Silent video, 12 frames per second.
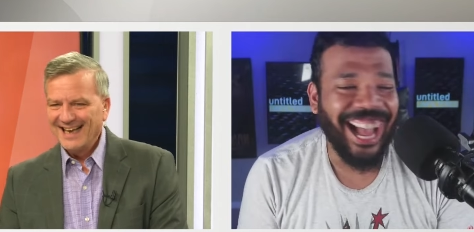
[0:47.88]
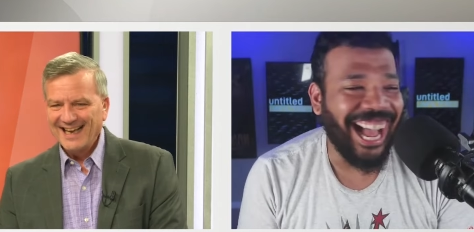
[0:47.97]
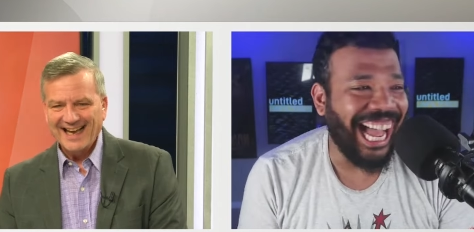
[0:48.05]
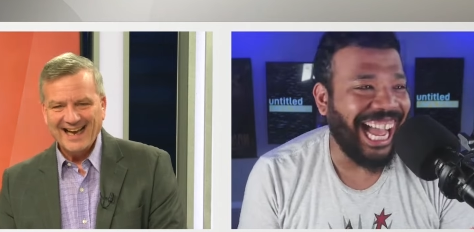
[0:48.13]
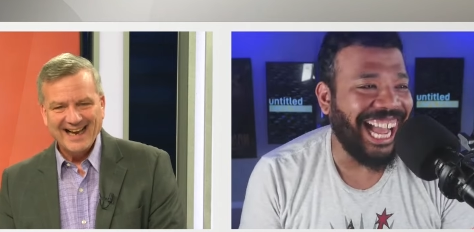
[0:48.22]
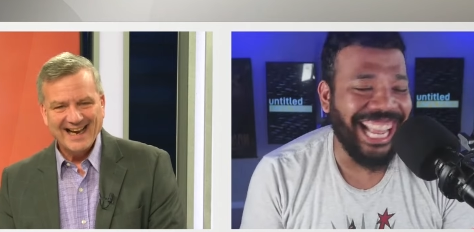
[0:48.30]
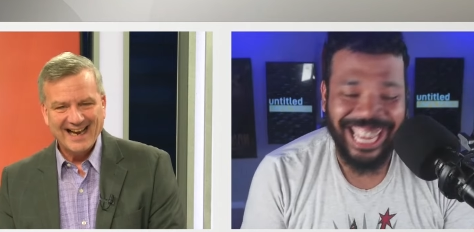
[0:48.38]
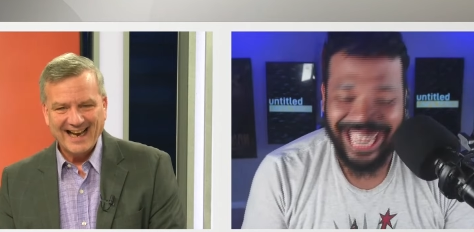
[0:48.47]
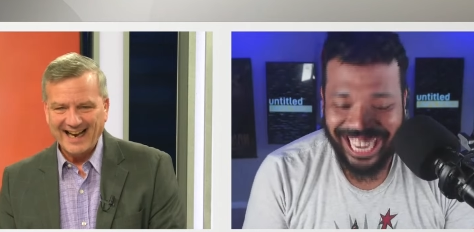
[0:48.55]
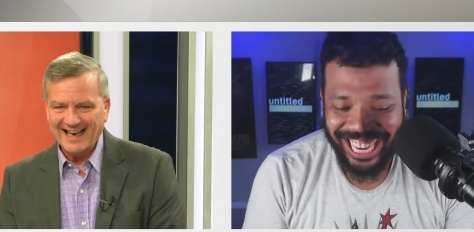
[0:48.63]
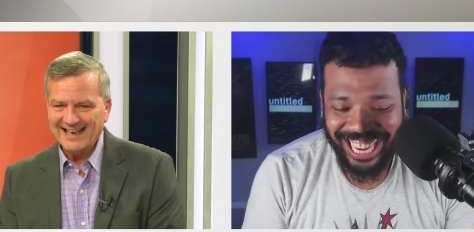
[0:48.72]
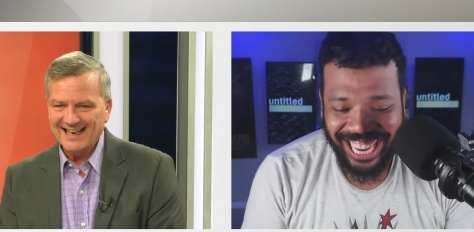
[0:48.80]

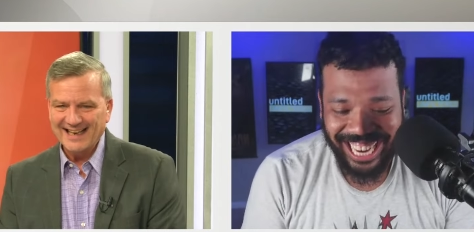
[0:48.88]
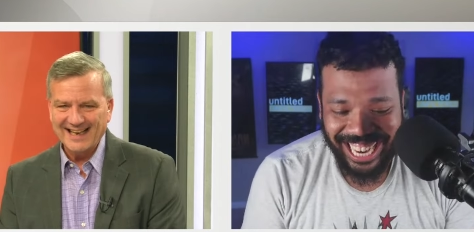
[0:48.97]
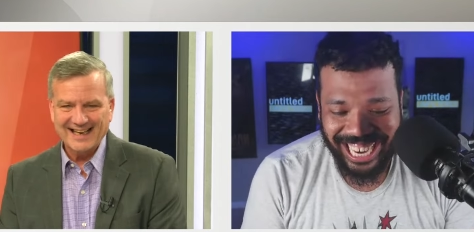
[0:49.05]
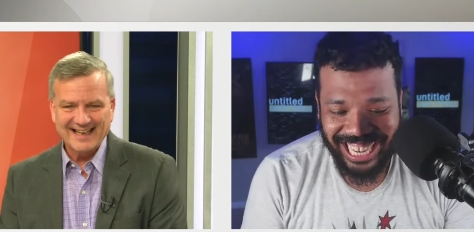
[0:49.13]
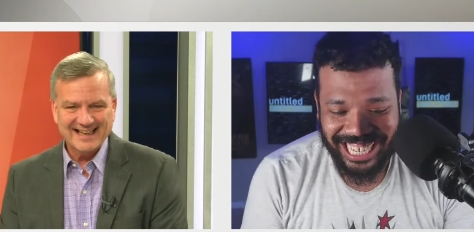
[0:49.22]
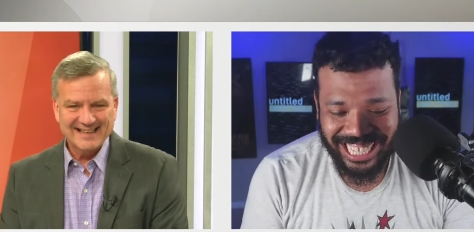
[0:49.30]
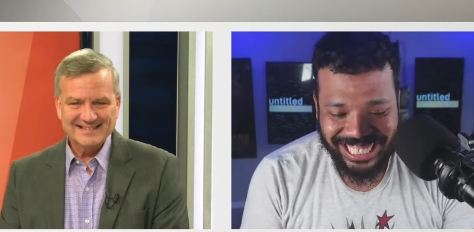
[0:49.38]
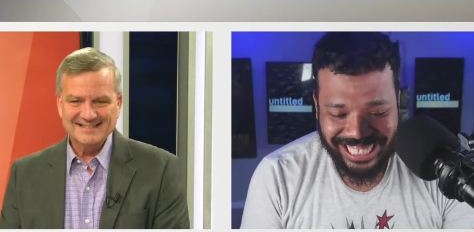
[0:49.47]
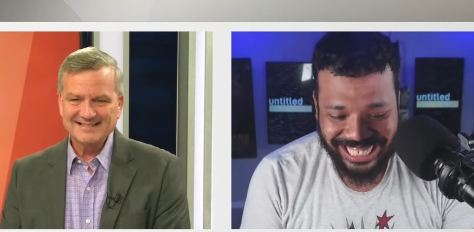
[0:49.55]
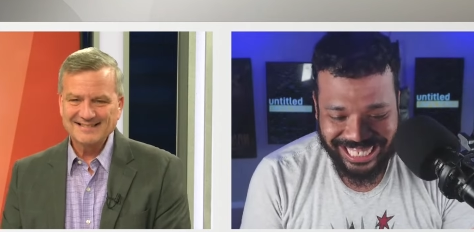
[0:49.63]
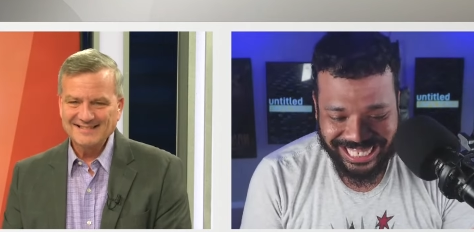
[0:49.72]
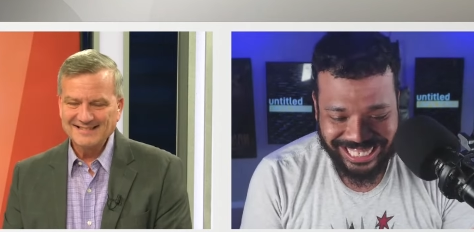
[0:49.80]
Speaker 1: I, I uh,
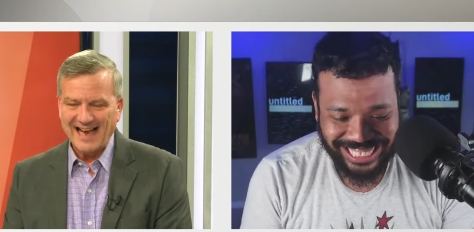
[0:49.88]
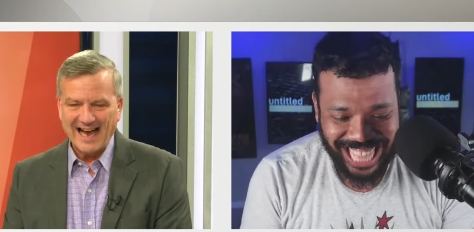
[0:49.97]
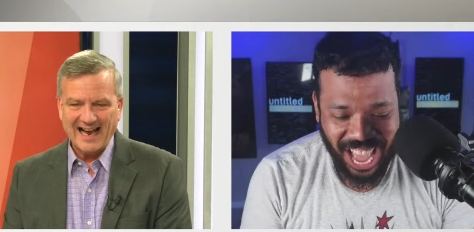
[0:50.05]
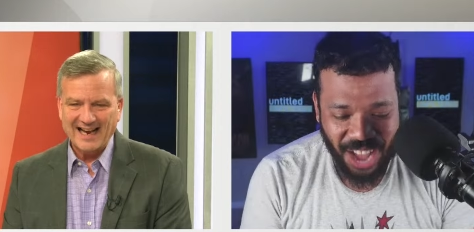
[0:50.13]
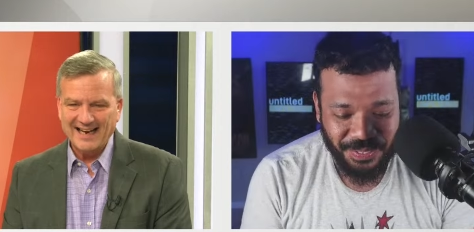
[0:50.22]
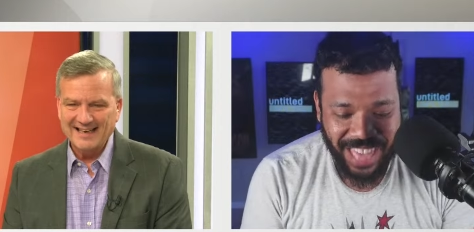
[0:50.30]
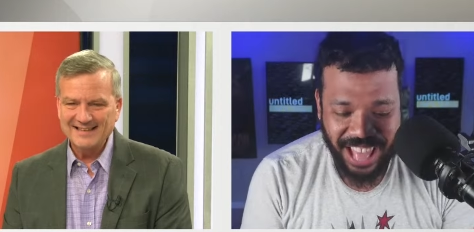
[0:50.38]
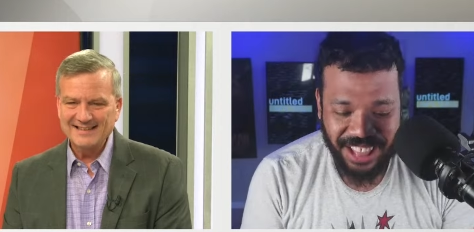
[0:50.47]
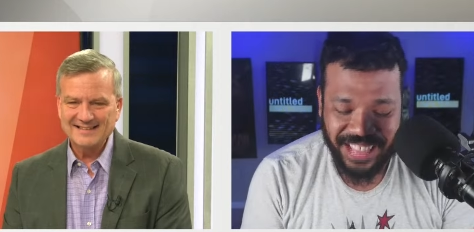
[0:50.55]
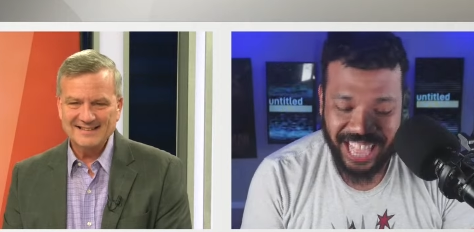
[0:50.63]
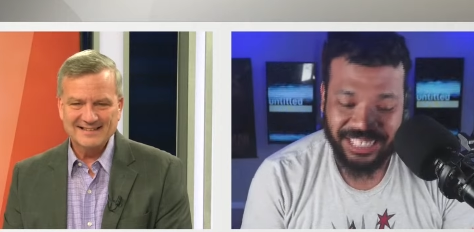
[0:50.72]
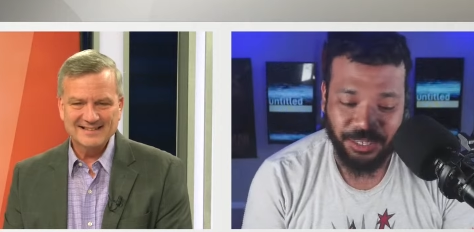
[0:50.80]
that that
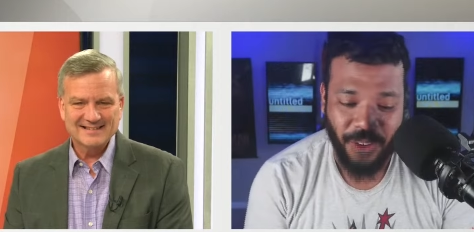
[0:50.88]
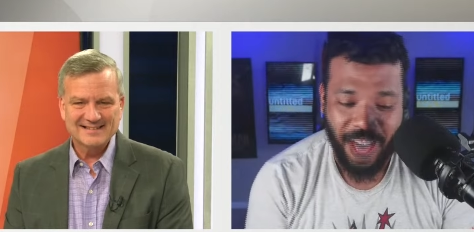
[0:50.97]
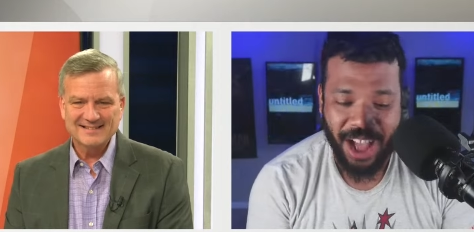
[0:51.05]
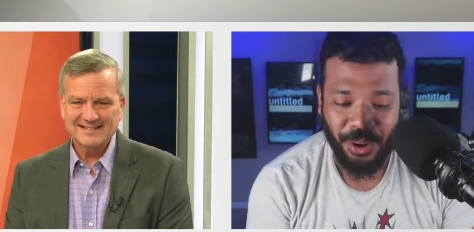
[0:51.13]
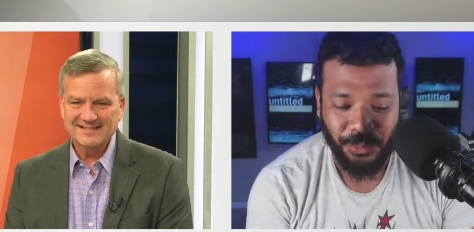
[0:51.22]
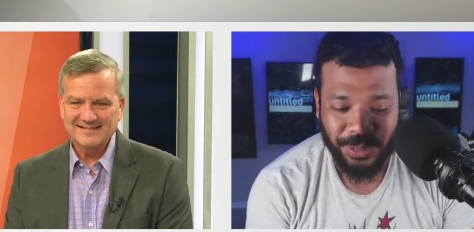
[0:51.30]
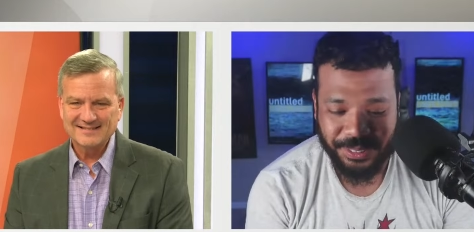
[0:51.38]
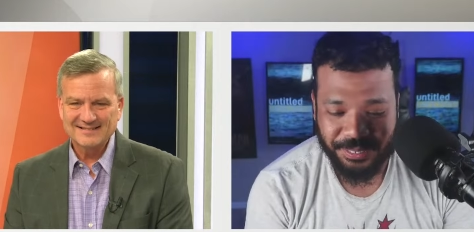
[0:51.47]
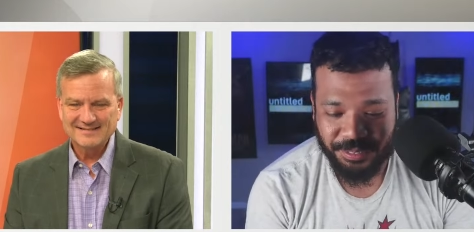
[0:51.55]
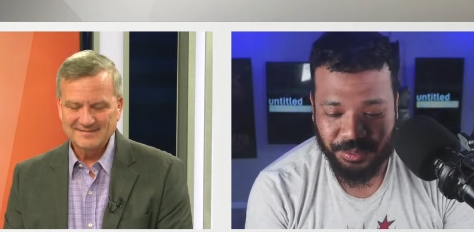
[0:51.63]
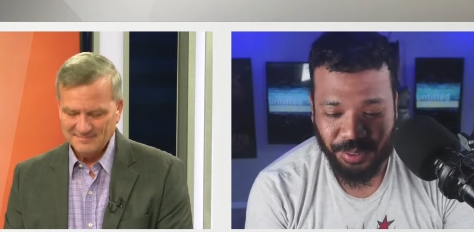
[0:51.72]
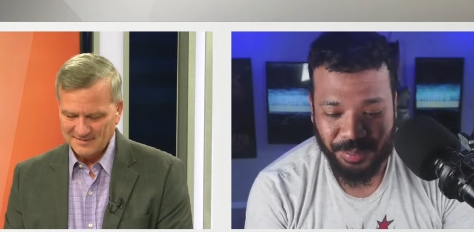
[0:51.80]
that's a wild one
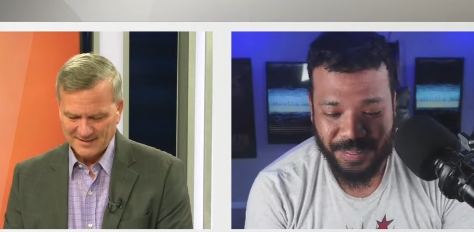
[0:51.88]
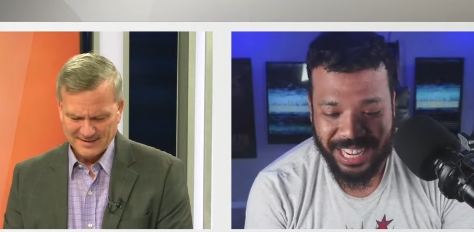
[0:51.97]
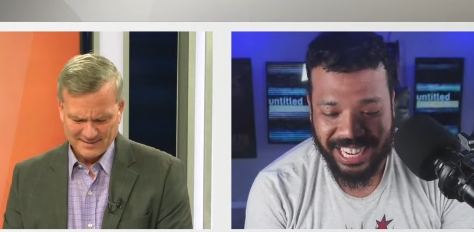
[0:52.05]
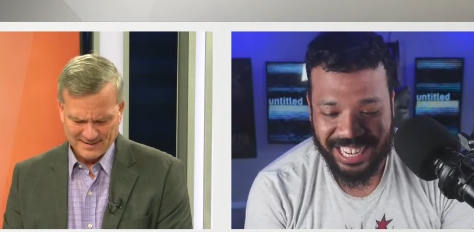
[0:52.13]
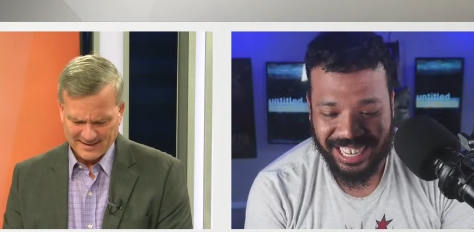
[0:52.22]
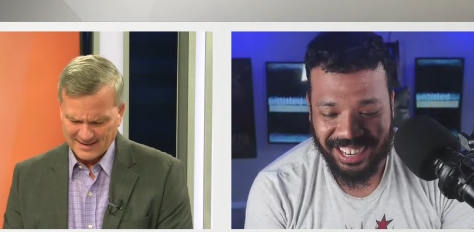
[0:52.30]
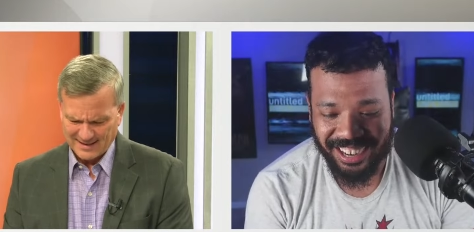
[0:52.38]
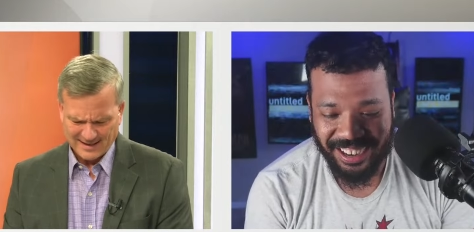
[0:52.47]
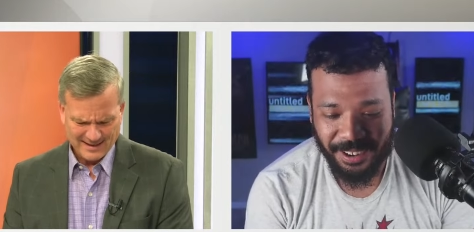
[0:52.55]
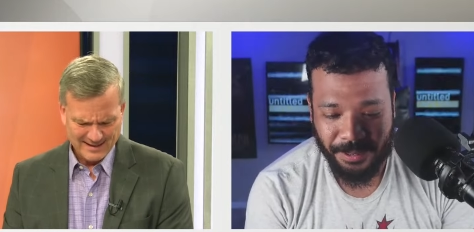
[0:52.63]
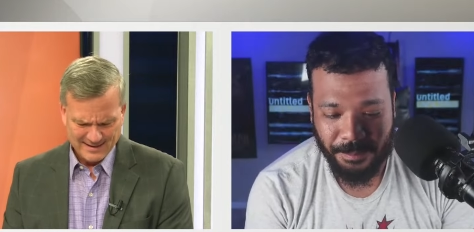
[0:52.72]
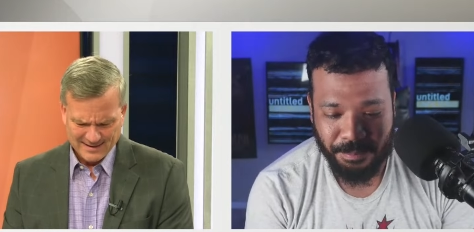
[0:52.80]
for me.
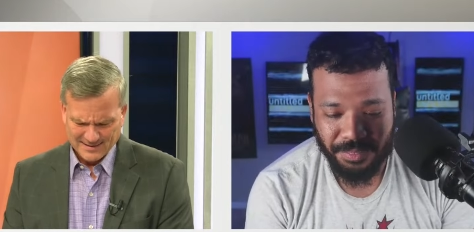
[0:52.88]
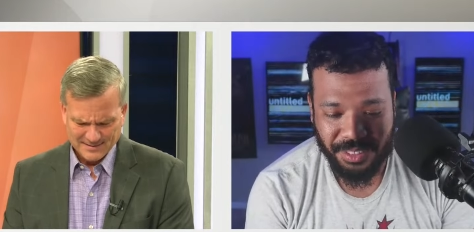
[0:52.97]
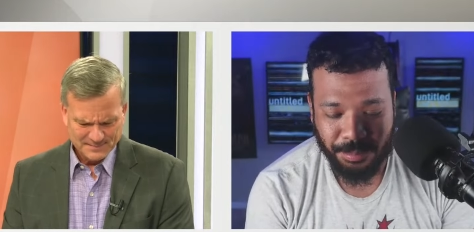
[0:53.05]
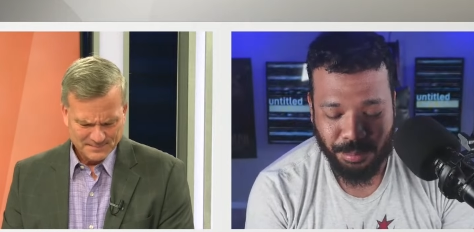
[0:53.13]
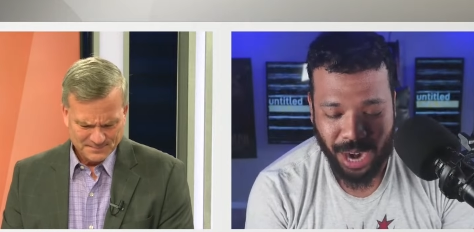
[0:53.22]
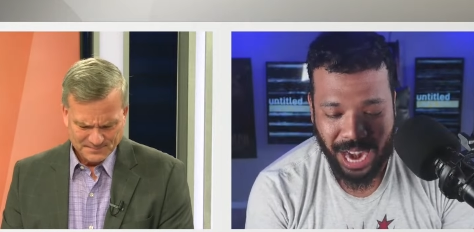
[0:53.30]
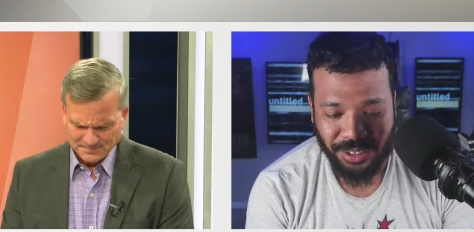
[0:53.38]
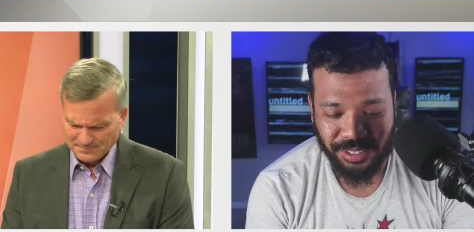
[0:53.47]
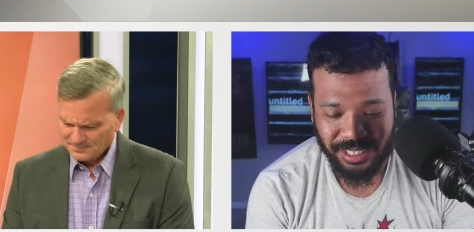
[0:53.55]
Um, the Browns